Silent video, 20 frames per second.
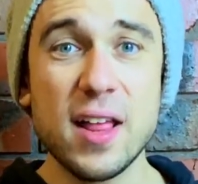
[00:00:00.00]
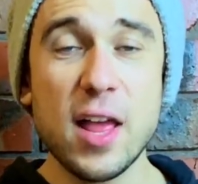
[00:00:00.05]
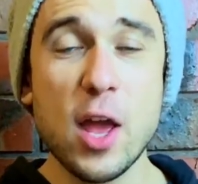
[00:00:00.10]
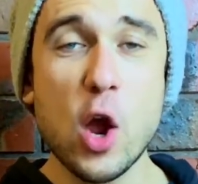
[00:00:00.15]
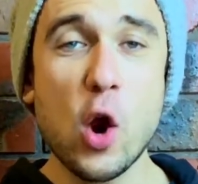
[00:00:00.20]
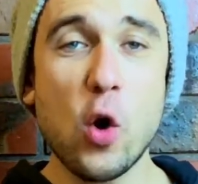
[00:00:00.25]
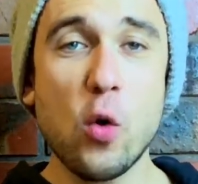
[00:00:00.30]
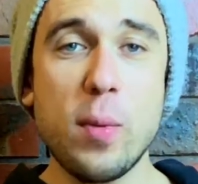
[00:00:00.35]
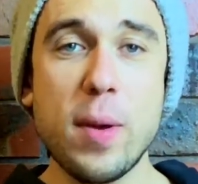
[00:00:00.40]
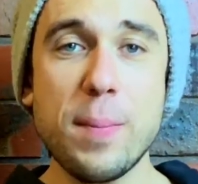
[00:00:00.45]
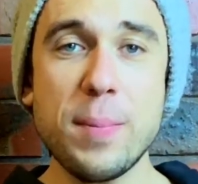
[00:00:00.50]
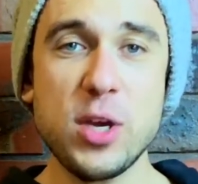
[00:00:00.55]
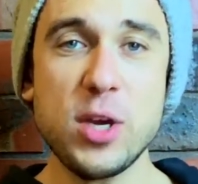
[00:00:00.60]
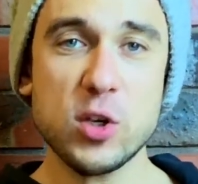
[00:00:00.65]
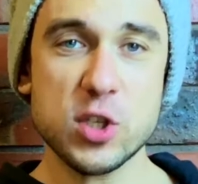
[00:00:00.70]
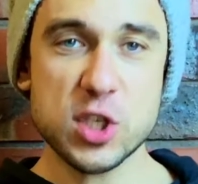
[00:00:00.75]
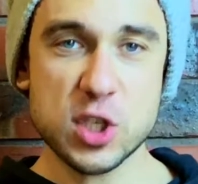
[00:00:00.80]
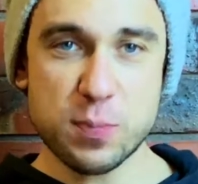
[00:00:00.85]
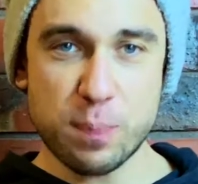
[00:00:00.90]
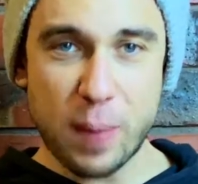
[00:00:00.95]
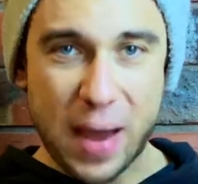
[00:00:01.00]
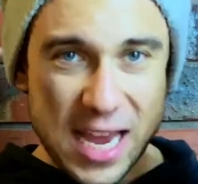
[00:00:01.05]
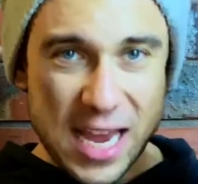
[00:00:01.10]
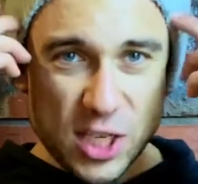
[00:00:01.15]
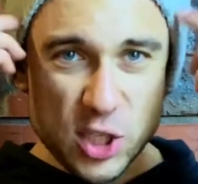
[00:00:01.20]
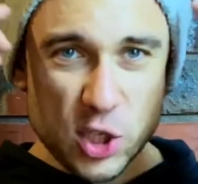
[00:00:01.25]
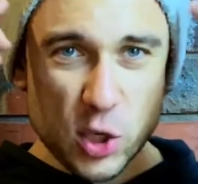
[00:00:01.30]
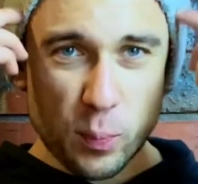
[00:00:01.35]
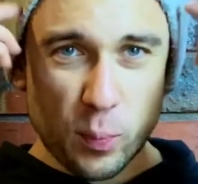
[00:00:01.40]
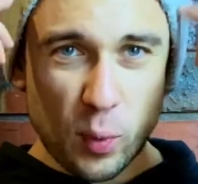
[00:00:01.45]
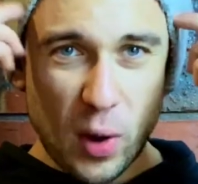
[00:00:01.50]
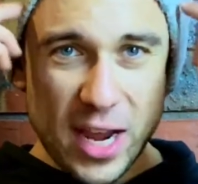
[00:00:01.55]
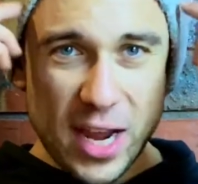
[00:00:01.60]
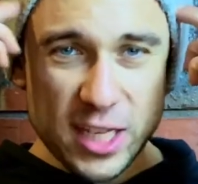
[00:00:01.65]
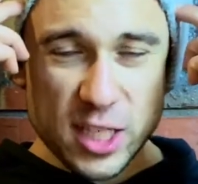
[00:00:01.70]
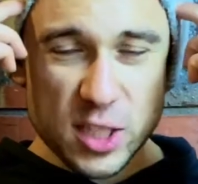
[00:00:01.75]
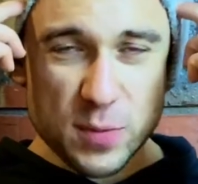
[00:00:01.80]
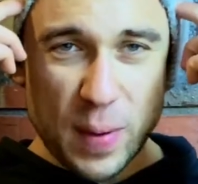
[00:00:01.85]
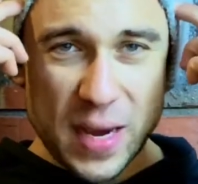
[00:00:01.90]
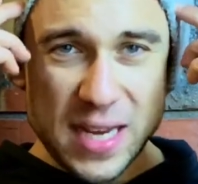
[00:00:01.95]
Remember, your space, your brain
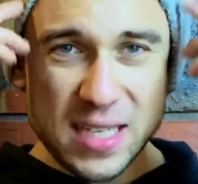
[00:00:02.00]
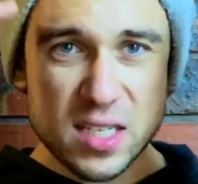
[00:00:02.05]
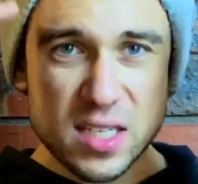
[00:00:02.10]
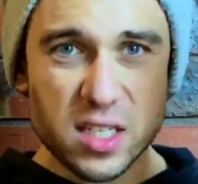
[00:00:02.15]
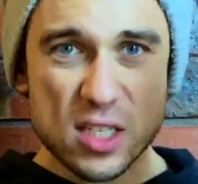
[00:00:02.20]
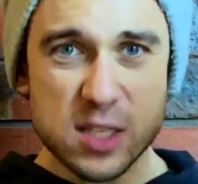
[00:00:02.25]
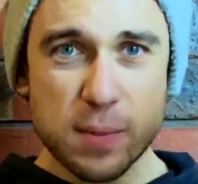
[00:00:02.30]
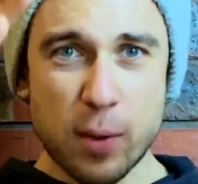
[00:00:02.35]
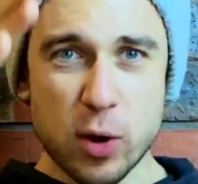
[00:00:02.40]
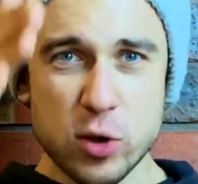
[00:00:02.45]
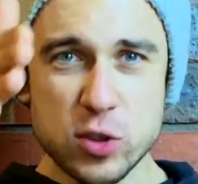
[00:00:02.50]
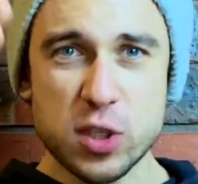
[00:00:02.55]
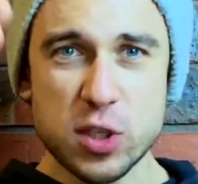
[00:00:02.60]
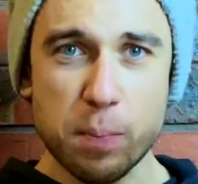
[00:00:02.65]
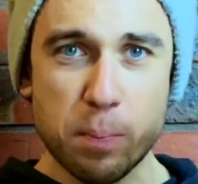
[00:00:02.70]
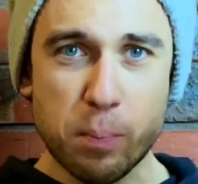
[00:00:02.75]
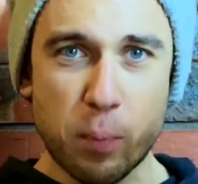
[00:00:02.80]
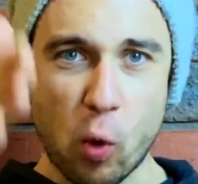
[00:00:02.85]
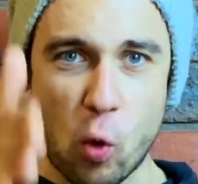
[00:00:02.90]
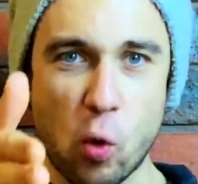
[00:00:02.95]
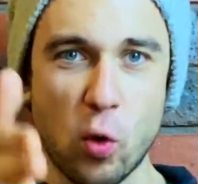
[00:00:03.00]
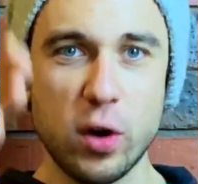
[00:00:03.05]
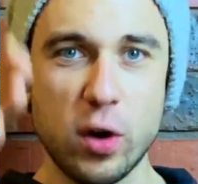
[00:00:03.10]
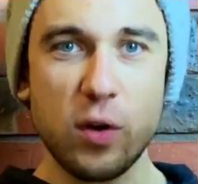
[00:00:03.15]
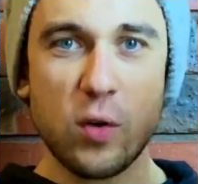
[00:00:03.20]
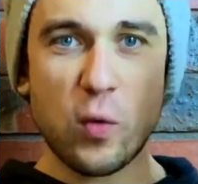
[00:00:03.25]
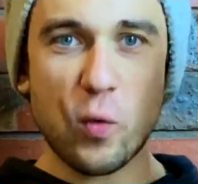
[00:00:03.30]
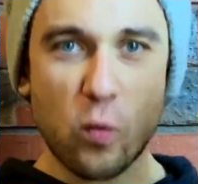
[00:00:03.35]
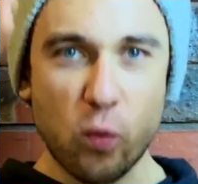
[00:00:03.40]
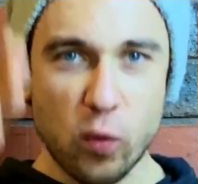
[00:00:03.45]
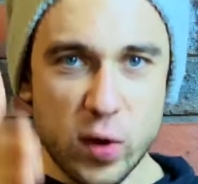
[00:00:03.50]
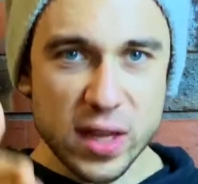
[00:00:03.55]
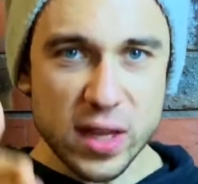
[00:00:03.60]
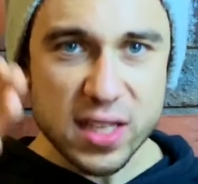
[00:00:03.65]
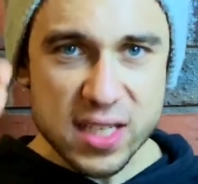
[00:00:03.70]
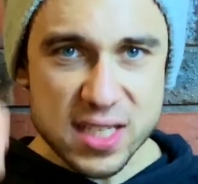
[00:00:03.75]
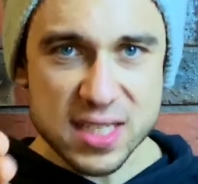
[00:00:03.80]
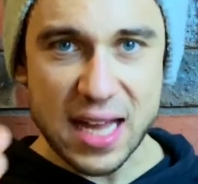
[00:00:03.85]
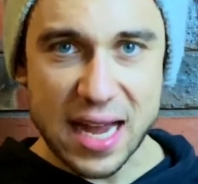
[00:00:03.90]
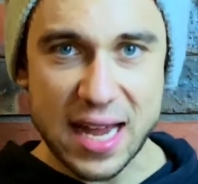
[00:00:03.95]
space, it's the most important real
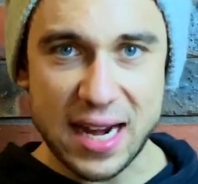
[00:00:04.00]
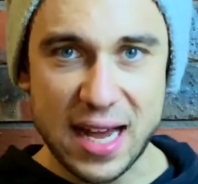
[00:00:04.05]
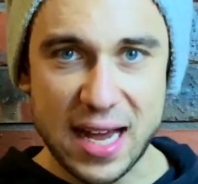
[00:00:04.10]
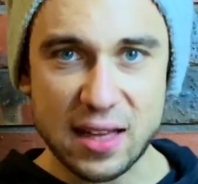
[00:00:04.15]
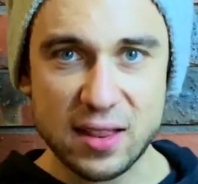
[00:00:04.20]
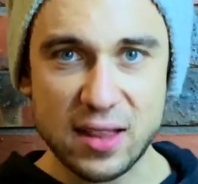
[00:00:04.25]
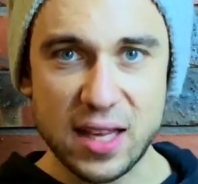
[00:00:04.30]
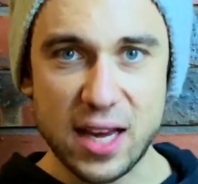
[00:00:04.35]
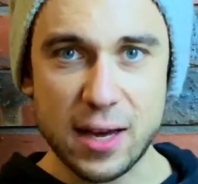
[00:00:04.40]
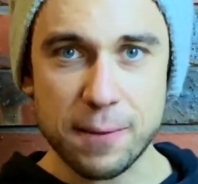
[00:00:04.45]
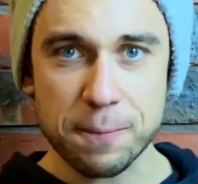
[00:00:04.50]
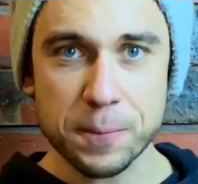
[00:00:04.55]
estate out there.